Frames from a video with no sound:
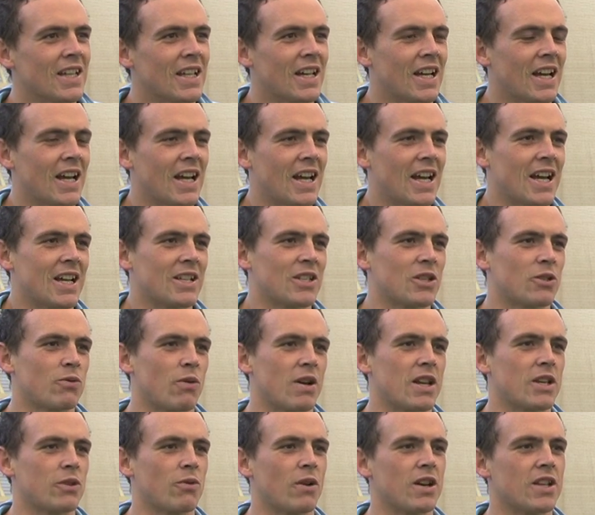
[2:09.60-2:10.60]
To
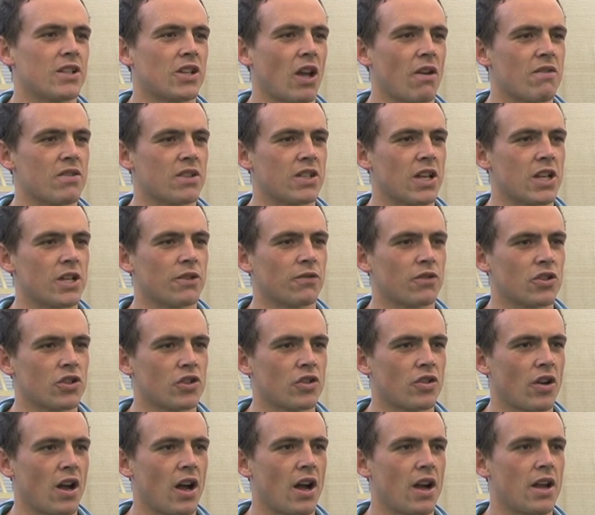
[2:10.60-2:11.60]
2020s overseas for
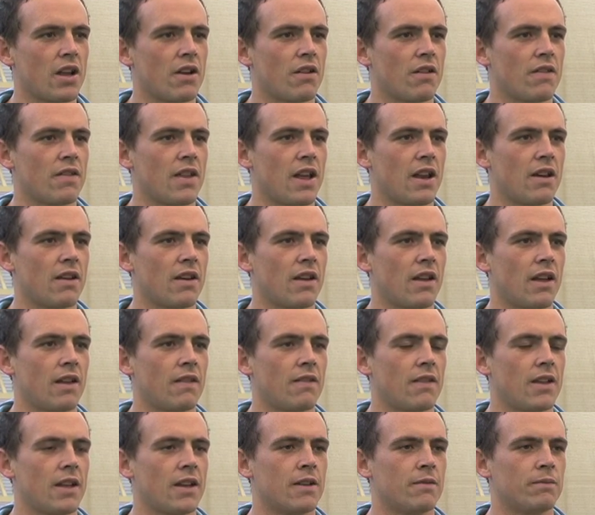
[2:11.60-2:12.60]
Australia, and
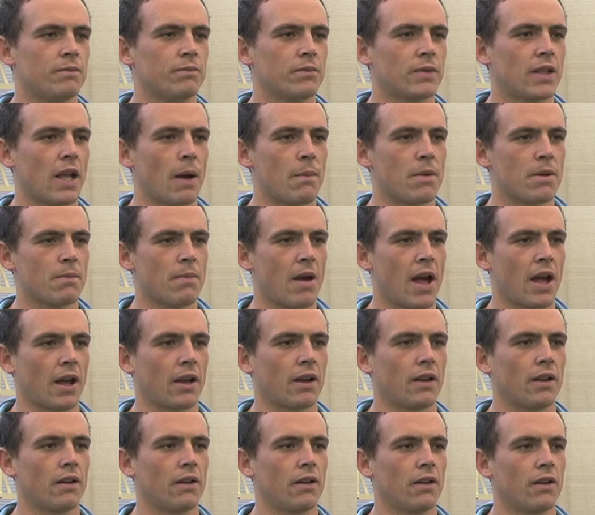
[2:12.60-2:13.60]
then coming
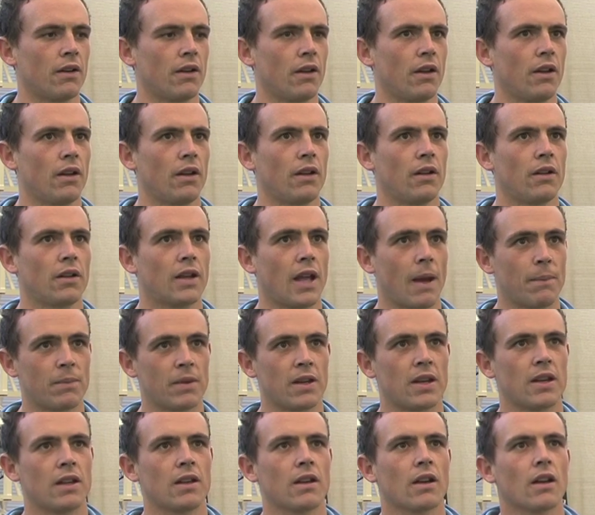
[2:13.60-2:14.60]
back and
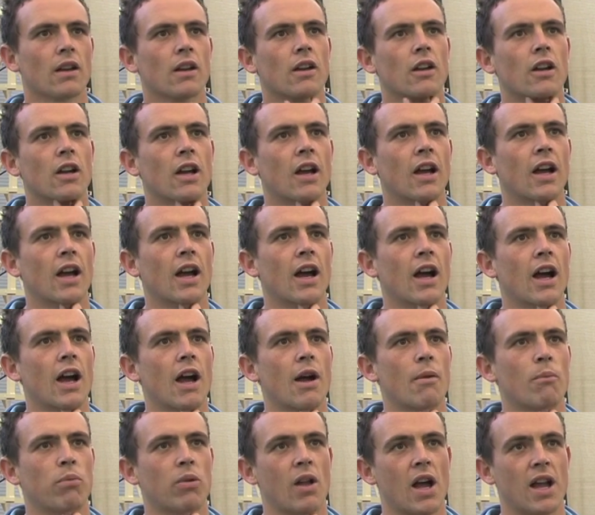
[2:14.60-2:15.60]
captaining
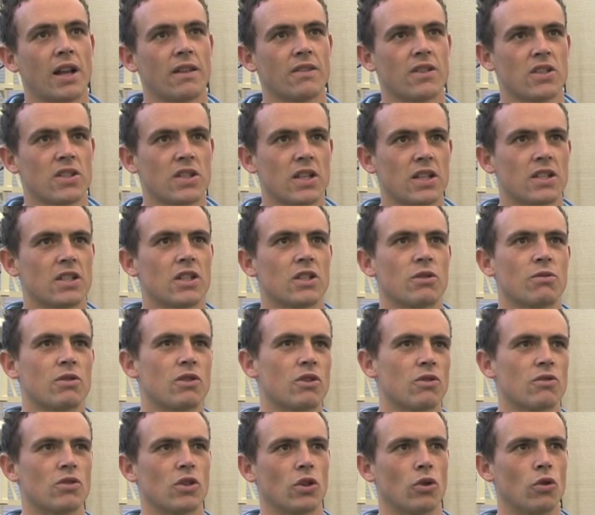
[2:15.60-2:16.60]
and playing the Sixers,
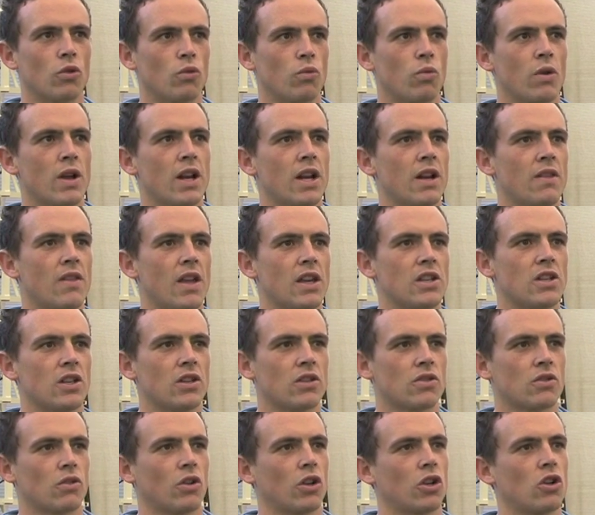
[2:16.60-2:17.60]
which was a good win, and then you
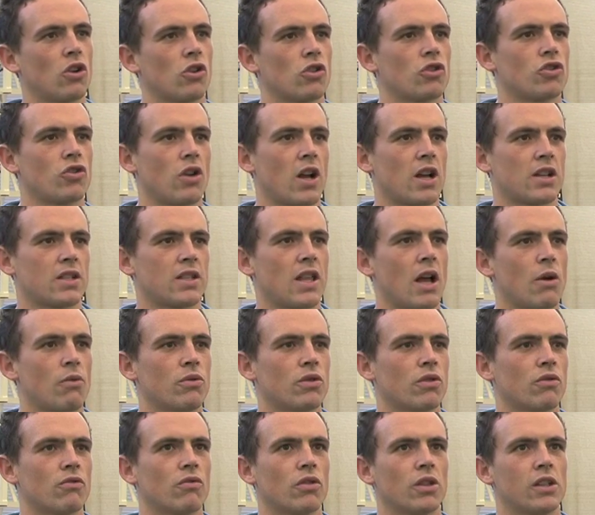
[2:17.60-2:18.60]
sort of contrast that
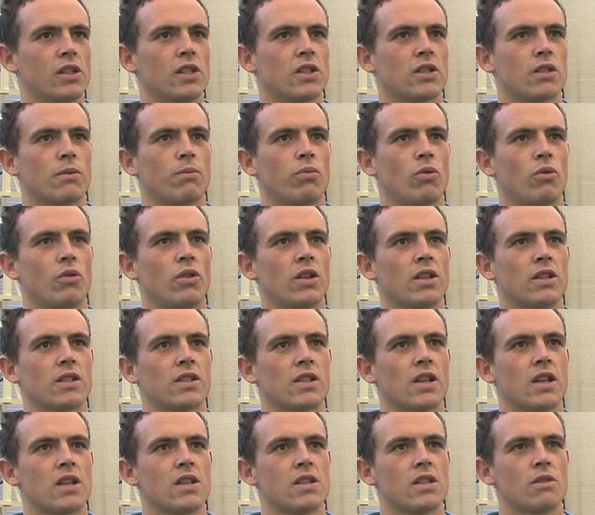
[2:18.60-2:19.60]
with the really disappointing
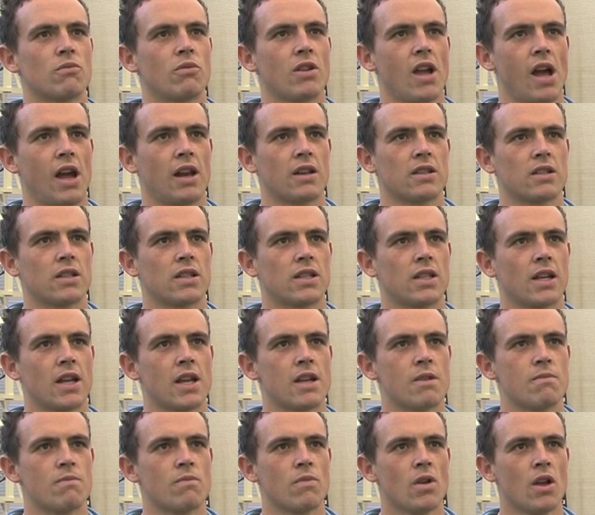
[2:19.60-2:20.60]
season we had as a
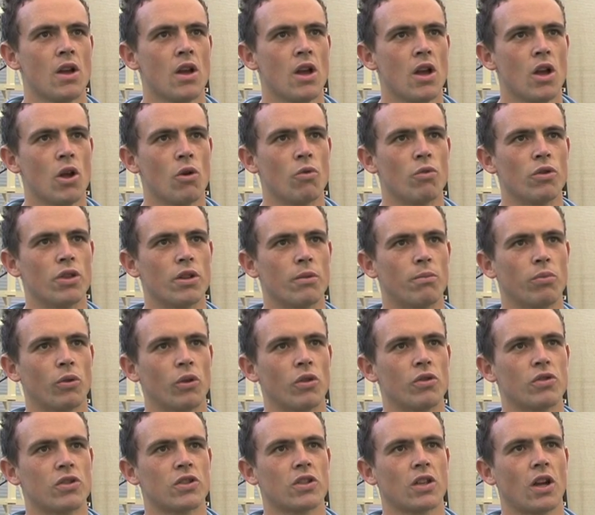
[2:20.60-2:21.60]
team with the Blues.